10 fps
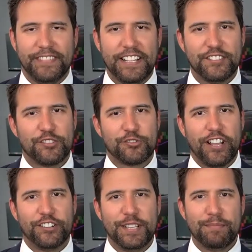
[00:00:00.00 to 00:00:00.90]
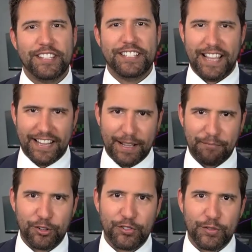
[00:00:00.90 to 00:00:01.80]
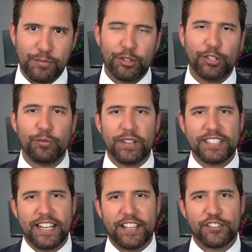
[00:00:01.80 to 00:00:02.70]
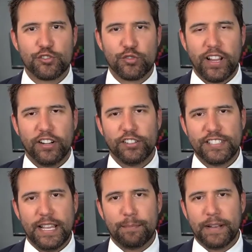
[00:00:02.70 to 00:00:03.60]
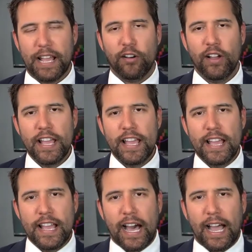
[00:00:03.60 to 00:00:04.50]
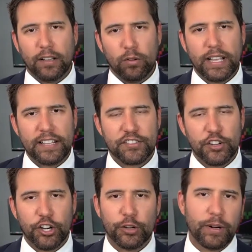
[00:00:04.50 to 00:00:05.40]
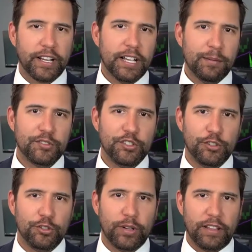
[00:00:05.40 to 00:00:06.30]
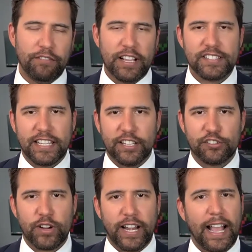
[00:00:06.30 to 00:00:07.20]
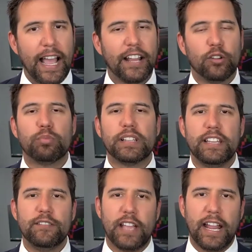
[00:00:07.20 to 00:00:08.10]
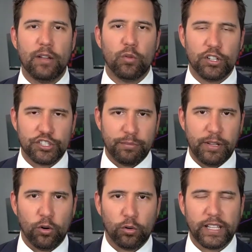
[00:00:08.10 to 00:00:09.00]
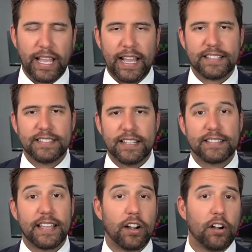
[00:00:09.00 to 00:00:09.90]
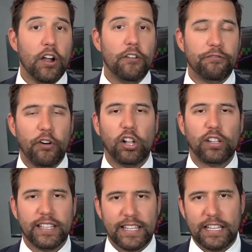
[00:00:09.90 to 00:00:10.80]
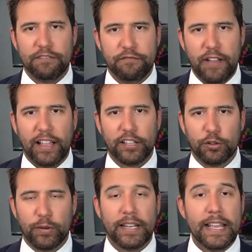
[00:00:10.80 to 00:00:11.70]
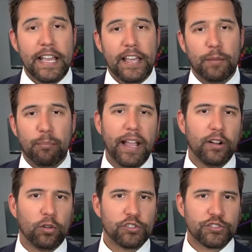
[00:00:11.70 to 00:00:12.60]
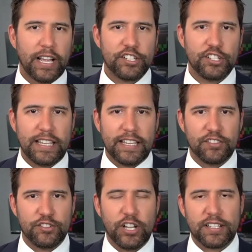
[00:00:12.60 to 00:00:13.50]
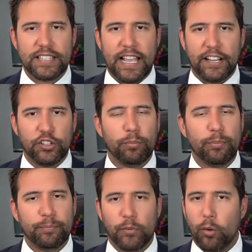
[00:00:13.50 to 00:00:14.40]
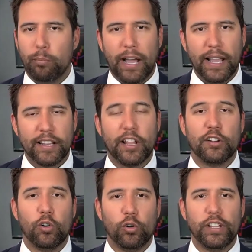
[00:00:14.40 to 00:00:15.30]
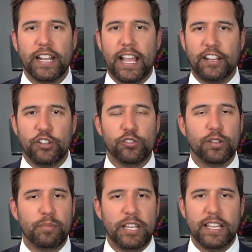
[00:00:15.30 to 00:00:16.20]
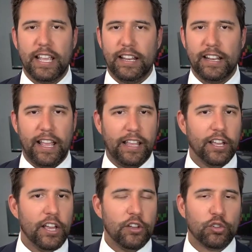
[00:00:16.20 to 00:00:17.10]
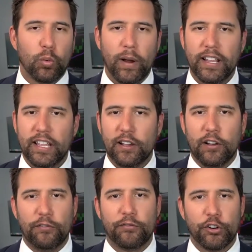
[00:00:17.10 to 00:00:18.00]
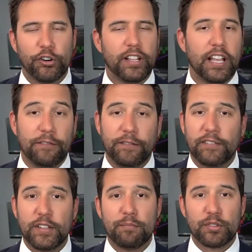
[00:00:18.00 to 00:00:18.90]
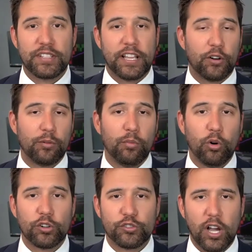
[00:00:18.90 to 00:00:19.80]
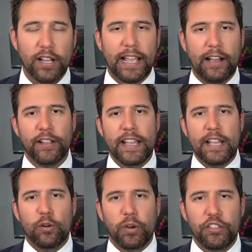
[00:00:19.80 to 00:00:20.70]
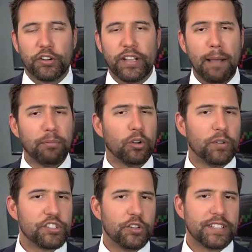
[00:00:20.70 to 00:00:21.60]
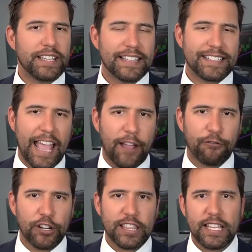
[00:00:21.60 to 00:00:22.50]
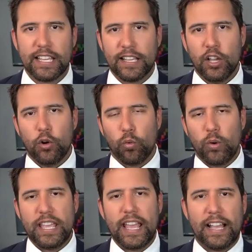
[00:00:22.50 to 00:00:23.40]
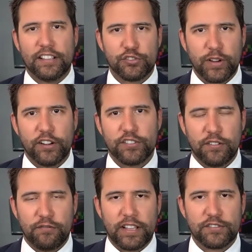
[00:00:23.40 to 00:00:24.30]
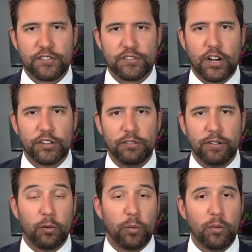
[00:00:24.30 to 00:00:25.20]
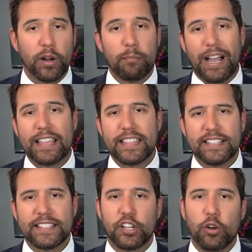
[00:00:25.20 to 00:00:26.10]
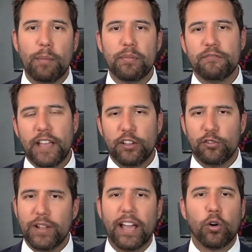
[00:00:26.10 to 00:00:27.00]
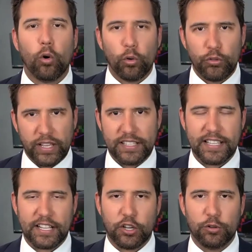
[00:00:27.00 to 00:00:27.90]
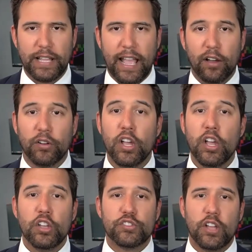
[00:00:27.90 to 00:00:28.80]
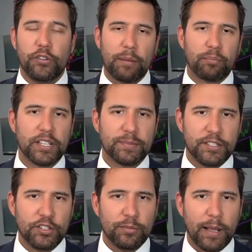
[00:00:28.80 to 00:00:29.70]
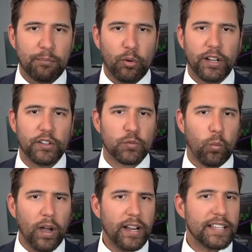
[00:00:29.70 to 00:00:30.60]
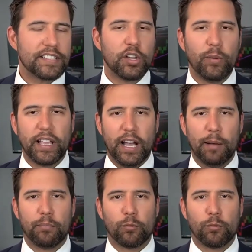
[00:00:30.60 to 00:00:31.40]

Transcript: It's the Trader Tip of the Day, and I'm Chris Vermeulen with today's Trader Tip. Now, I go against the herd when it comes to investing and trading. I don't believe anyone should be holding assets that are falling in value. And the buy and hold strategy is just that. You'll buy it and hold it, and you could be in a 20, a 30, a 50% or more drawdown with your capital, which goes against everything we as traders and investors are doing. We want to buy things that go up in value, not hold things that go down. So that brings me to my point is what is going up